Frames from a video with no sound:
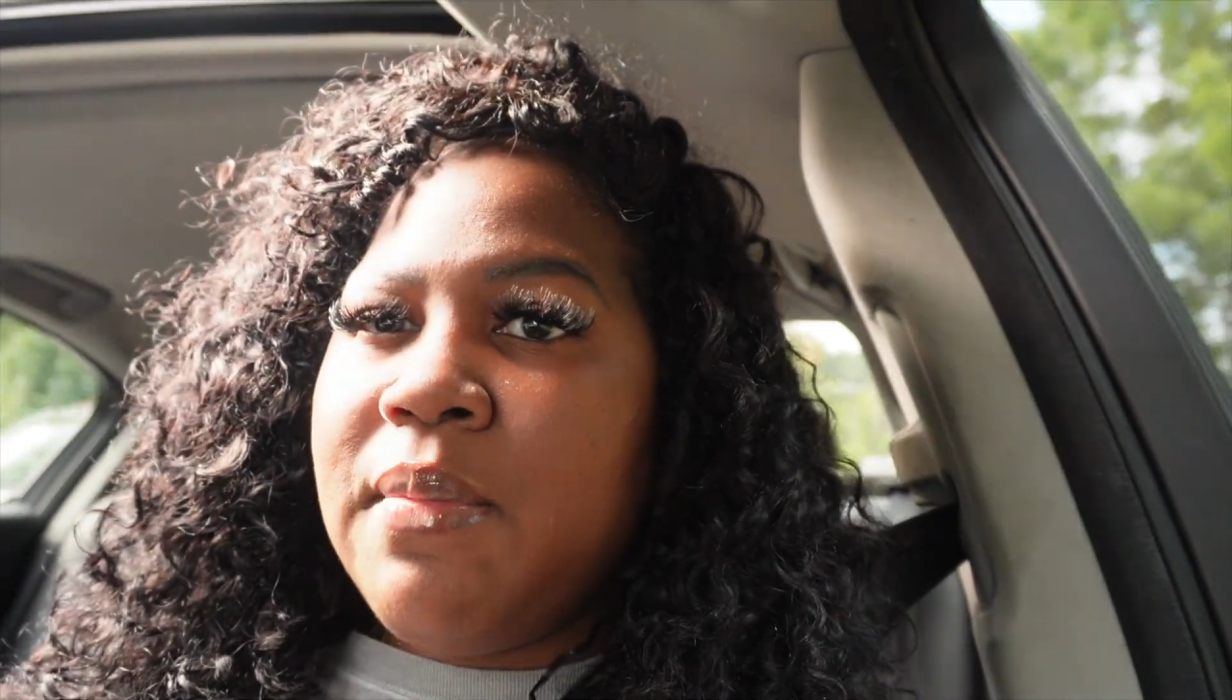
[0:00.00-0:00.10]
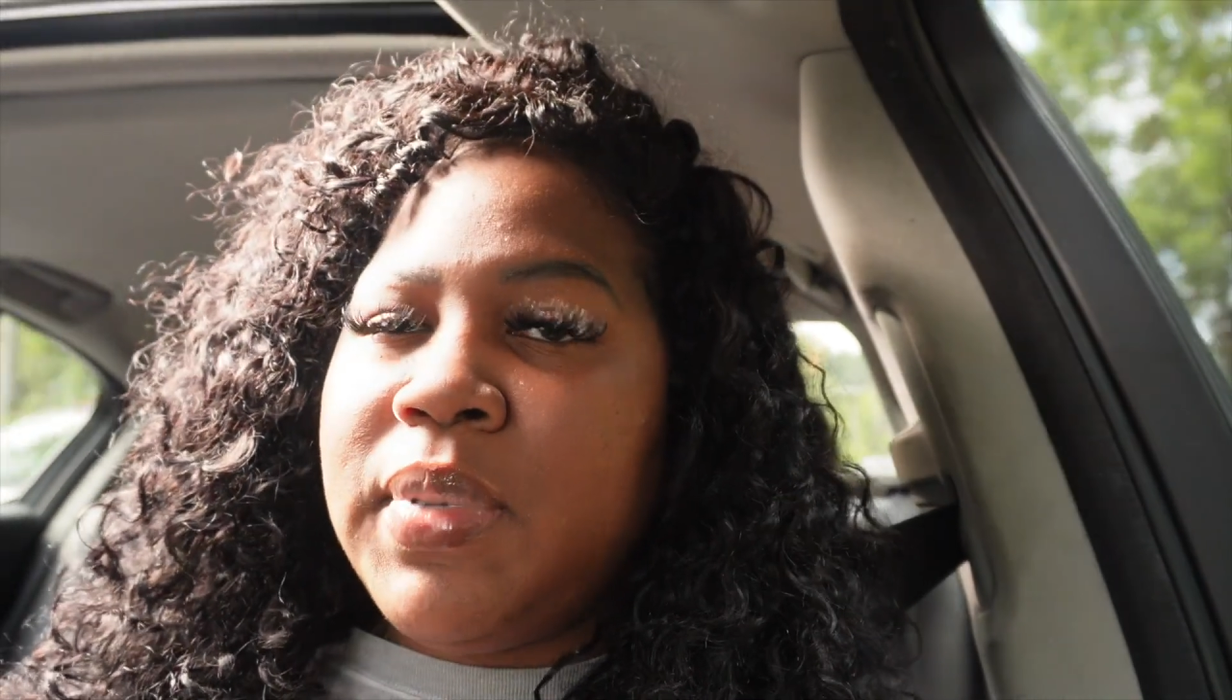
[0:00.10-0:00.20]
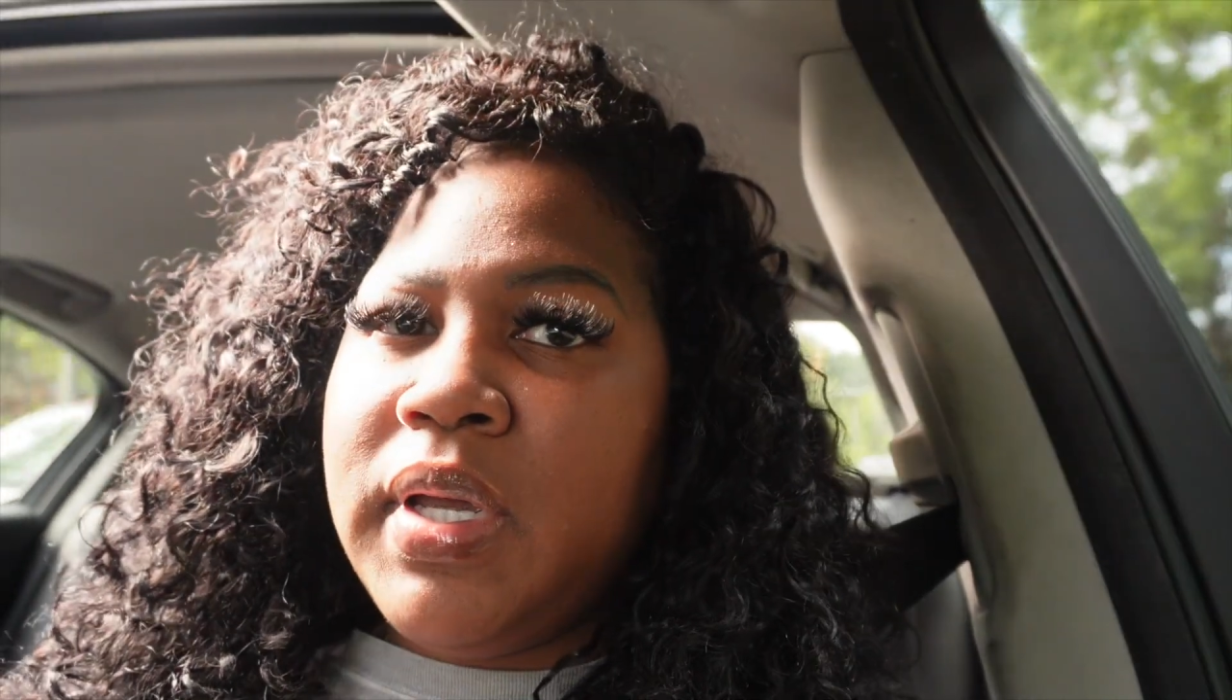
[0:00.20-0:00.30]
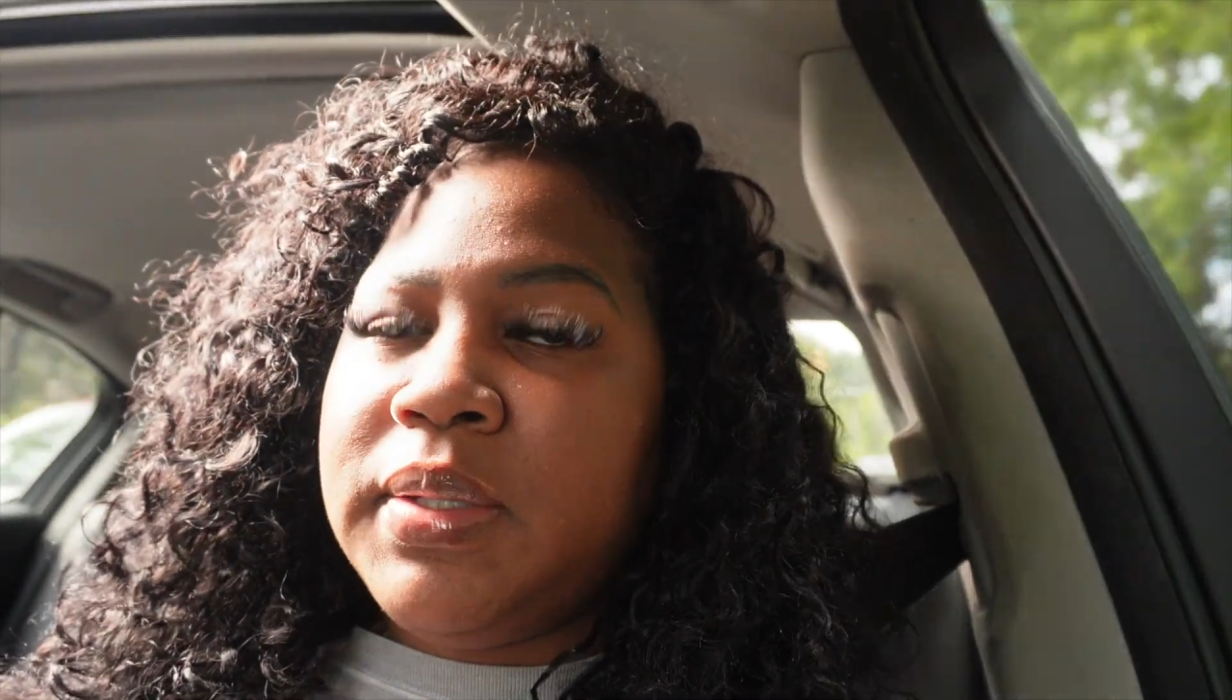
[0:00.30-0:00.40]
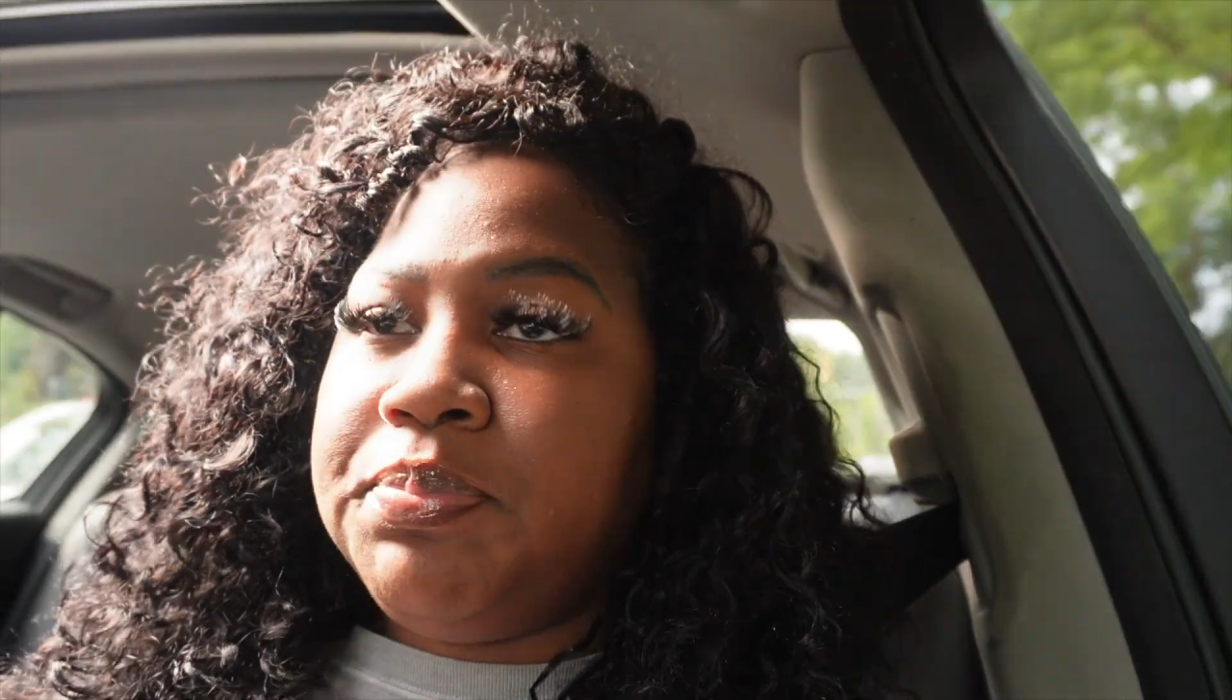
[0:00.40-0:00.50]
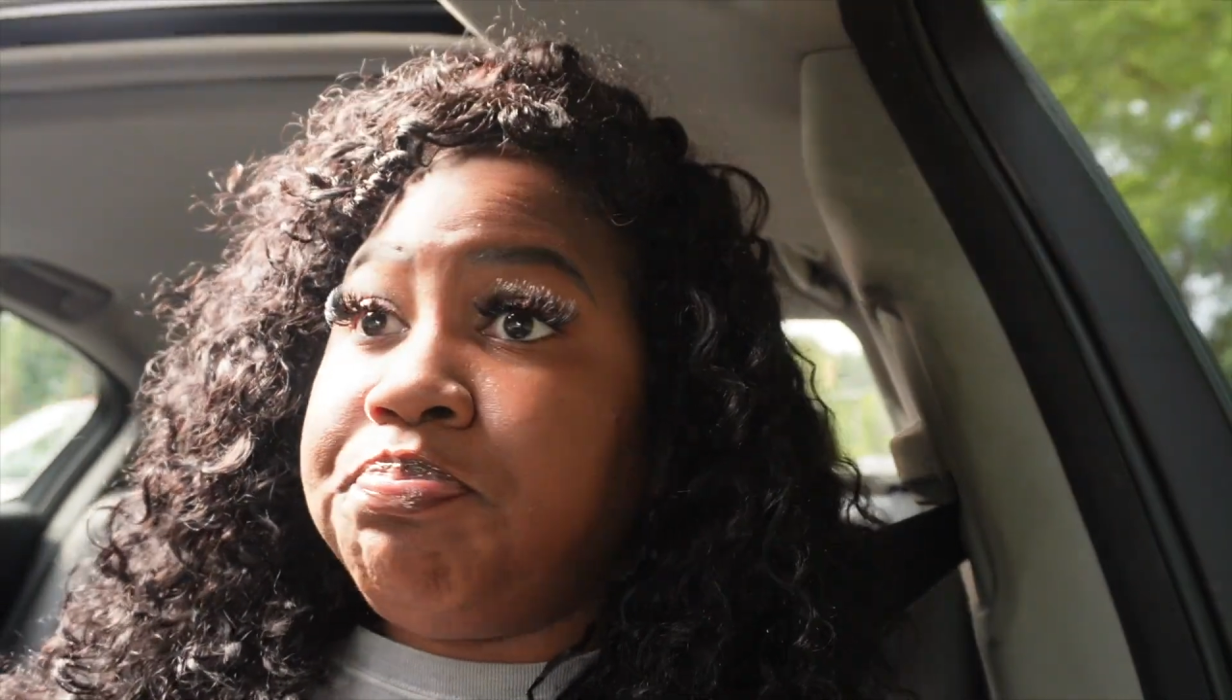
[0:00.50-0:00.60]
But